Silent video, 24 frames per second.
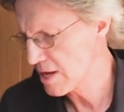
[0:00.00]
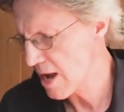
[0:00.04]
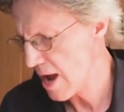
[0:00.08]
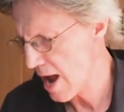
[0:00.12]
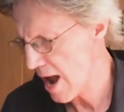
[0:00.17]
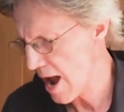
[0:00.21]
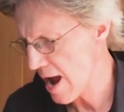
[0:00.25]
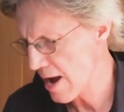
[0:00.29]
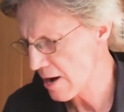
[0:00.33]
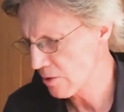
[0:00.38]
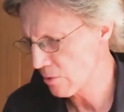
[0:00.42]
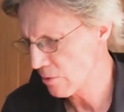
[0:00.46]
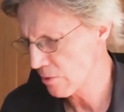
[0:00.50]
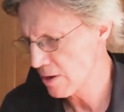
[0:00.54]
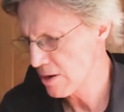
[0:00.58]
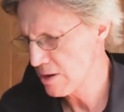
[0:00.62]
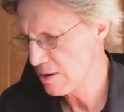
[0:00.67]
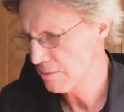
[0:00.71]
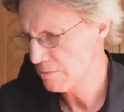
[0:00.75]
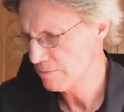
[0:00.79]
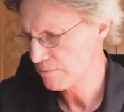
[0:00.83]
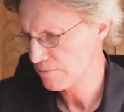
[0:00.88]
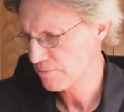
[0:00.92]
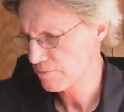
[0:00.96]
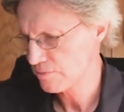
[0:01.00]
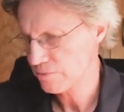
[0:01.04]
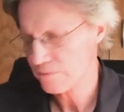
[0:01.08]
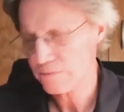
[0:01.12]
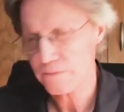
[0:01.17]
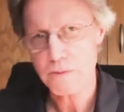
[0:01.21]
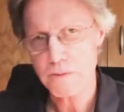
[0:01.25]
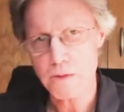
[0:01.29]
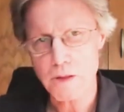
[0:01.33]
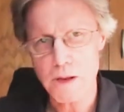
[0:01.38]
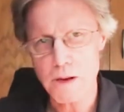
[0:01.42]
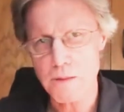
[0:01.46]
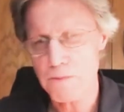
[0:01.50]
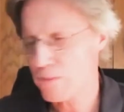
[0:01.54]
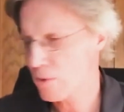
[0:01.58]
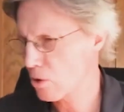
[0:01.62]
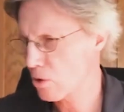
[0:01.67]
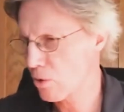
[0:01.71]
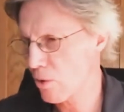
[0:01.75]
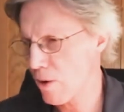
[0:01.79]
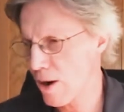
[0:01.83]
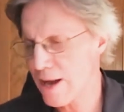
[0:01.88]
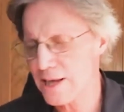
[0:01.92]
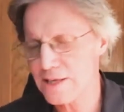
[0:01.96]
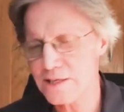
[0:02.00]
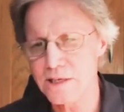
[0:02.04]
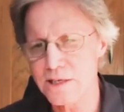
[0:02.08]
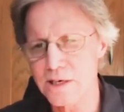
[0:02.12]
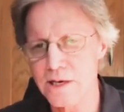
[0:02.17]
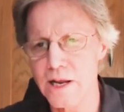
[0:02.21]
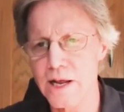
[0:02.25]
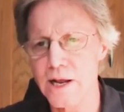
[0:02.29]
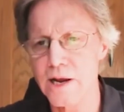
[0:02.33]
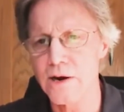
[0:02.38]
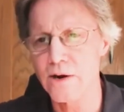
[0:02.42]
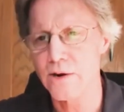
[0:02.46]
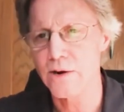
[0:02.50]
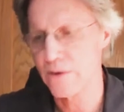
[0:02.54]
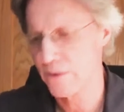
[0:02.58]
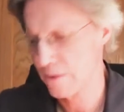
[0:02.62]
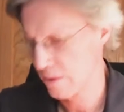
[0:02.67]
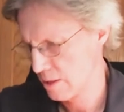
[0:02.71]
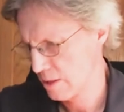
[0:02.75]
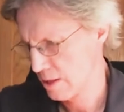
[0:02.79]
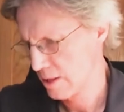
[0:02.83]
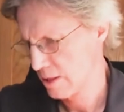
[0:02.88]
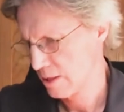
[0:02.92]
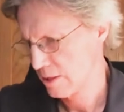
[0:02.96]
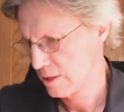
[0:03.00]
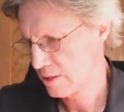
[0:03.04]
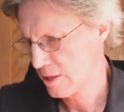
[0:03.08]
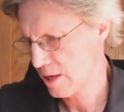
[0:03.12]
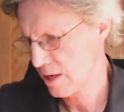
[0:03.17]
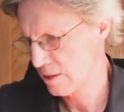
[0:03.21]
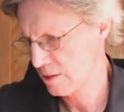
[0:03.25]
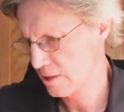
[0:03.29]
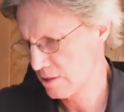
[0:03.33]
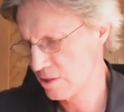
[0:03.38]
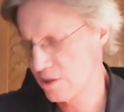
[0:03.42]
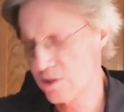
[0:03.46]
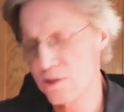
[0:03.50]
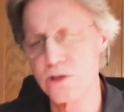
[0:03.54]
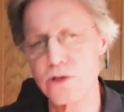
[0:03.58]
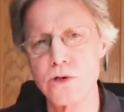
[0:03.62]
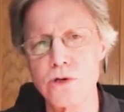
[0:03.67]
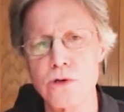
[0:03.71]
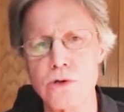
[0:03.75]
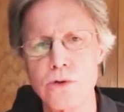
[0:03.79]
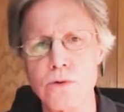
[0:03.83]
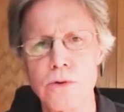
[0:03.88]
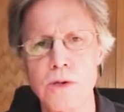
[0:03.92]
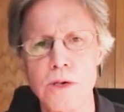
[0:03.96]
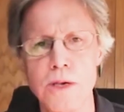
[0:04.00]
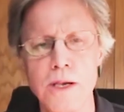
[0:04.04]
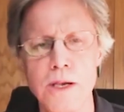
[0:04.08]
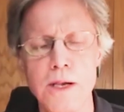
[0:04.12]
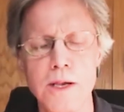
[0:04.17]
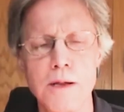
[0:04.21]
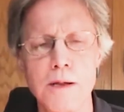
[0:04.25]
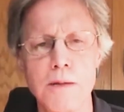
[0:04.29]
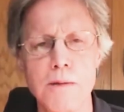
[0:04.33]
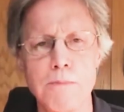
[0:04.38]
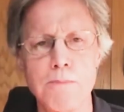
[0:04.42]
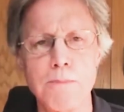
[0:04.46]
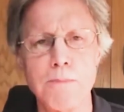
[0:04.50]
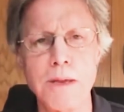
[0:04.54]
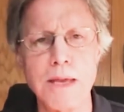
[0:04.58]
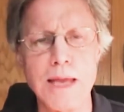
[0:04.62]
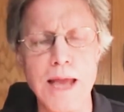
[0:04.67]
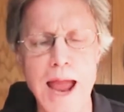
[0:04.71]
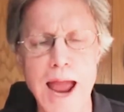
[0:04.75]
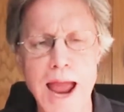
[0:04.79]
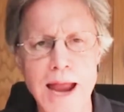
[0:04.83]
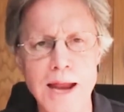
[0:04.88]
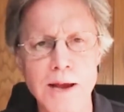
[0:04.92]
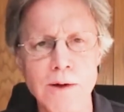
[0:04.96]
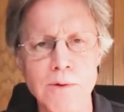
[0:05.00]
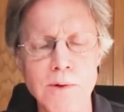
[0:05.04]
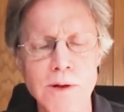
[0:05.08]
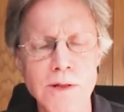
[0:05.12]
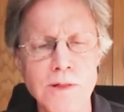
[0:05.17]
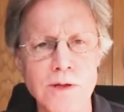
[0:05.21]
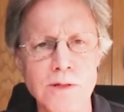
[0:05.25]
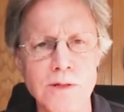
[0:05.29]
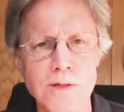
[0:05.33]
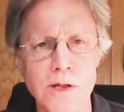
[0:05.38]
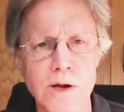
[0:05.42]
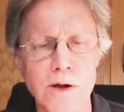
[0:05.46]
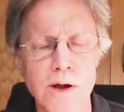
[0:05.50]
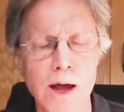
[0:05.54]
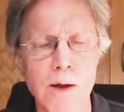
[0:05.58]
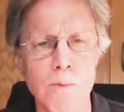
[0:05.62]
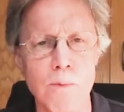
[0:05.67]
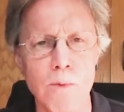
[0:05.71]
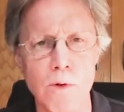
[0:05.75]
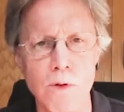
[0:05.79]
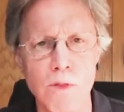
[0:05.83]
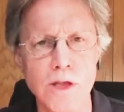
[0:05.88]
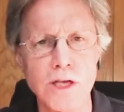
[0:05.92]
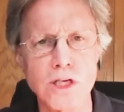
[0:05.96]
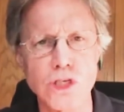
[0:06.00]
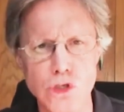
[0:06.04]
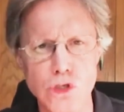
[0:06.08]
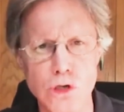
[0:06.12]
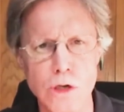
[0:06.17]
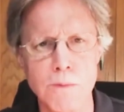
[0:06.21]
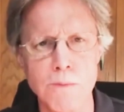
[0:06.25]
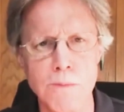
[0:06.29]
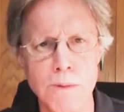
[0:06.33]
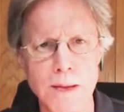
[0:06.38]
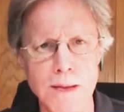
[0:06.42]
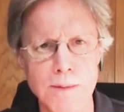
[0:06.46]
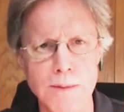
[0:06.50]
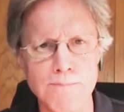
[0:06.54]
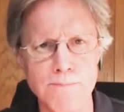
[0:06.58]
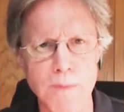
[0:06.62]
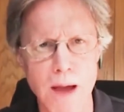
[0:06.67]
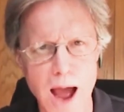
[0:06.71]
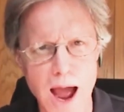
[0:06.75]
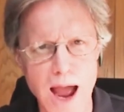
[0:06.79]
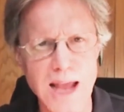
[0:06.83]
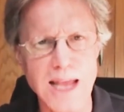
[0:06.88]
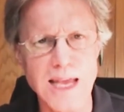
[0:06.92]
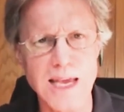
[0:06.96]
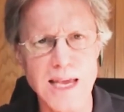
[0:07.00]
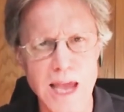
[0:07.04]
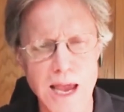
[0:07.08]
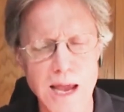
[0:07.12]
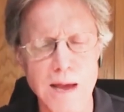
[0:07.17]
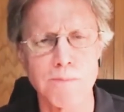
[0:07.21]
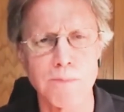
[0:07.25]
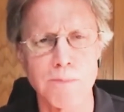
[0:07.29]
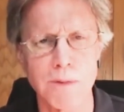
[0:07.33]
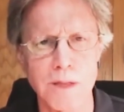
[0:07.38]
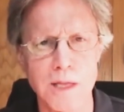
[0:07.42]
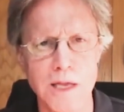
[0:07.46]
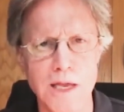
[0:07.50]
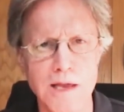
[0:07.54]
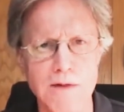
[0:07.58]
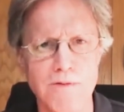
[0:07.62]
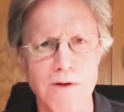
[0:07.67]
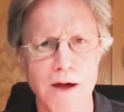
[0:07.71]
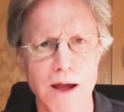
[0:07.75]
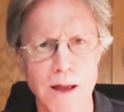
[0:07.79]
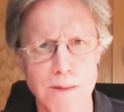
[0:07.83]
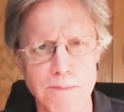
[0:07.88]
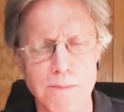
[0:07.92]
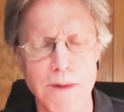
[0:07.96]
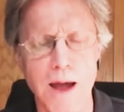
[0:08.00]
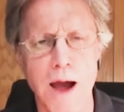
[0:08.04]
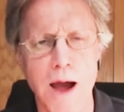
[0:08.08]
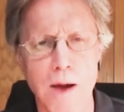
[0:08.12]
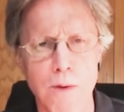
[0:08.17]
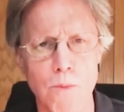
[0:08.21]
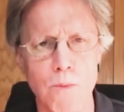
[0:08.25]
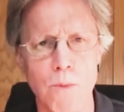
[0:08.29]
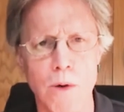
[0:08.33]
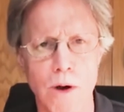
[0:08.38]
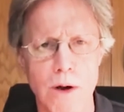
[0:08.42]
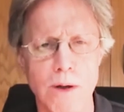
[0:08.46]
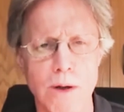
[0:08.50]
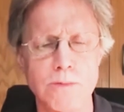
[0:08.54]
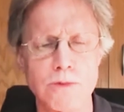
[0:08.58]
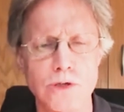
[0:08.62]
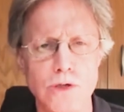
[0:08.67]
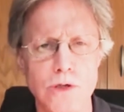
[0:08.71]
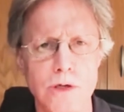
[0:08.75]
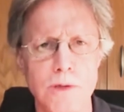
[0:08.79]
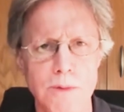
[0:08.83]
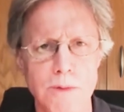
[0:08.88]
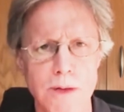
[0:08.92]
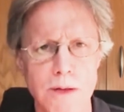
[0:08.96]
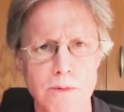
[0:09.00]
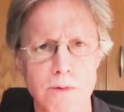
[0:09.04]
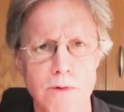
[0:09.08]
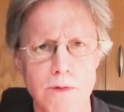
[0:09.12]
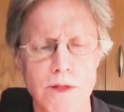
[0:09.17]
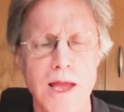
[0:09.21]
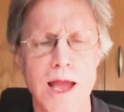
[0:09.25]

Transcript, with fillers: The angry procrastinator tends to be angry that they're not where they should be. I can't believe I'm not where I should be.